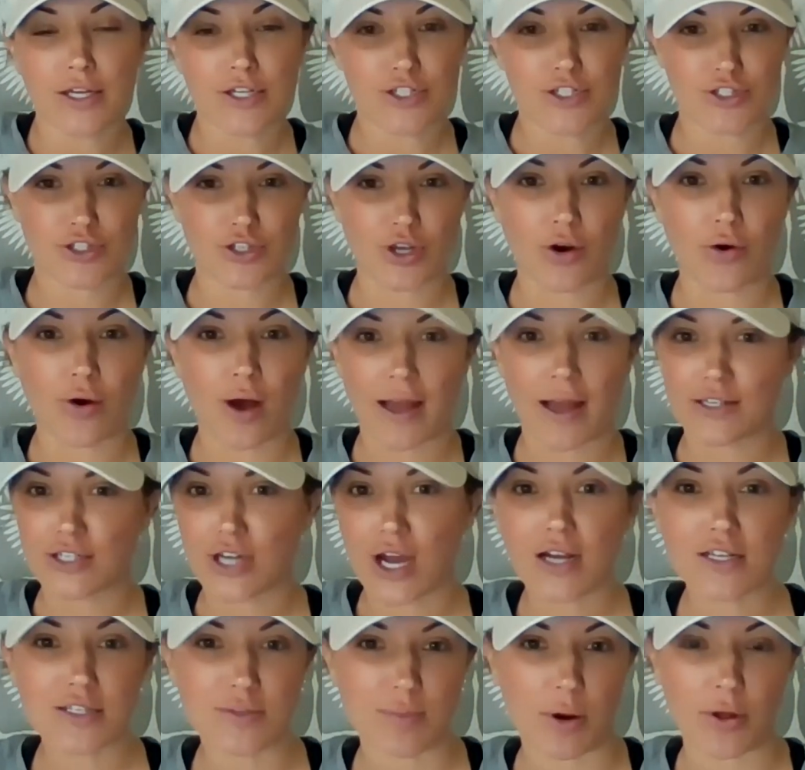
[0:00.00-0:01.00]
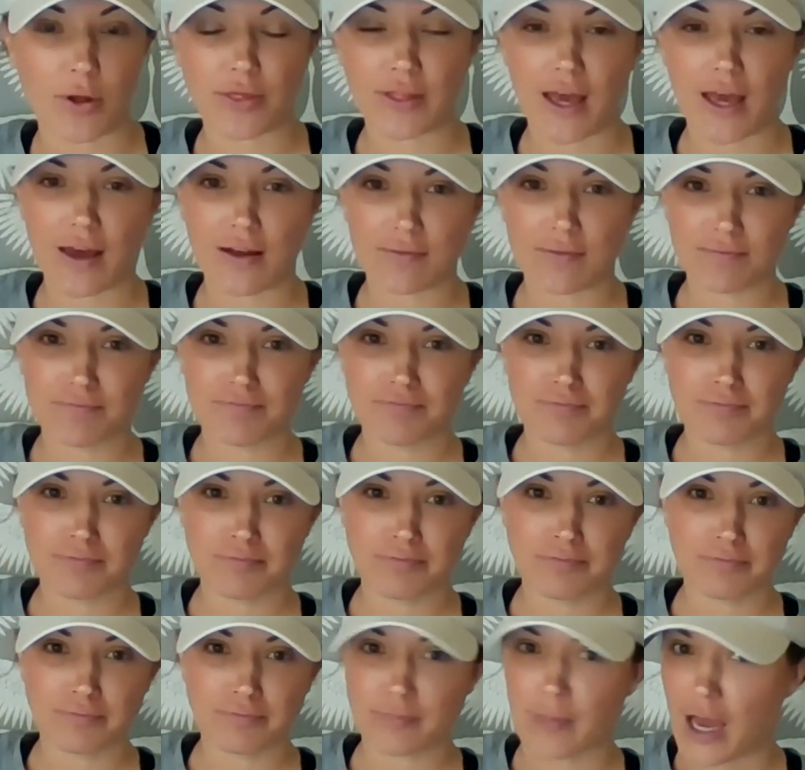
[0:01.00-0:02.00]
So I talked about that
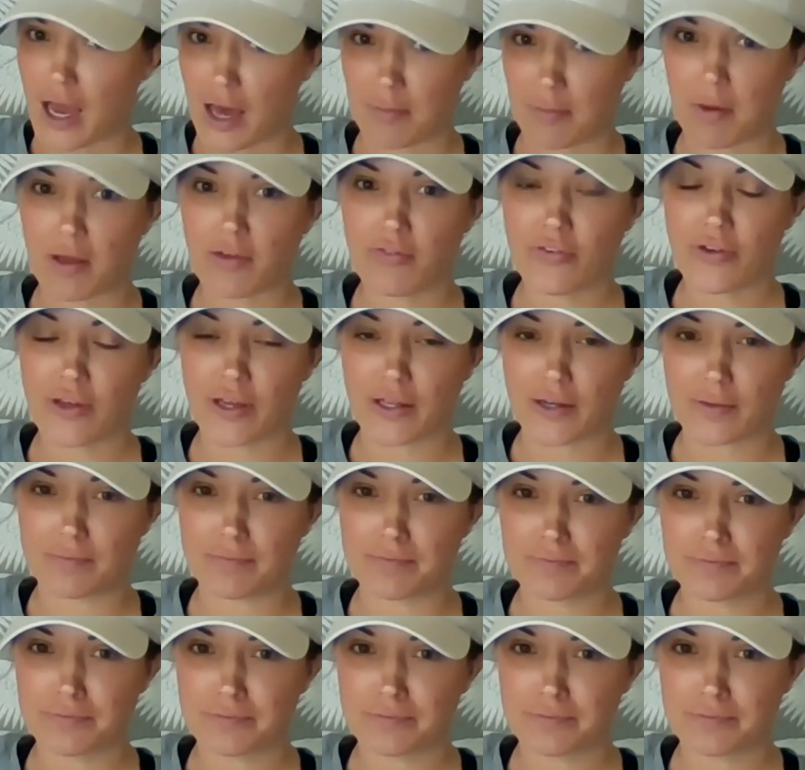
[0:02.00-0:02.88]
on my feed.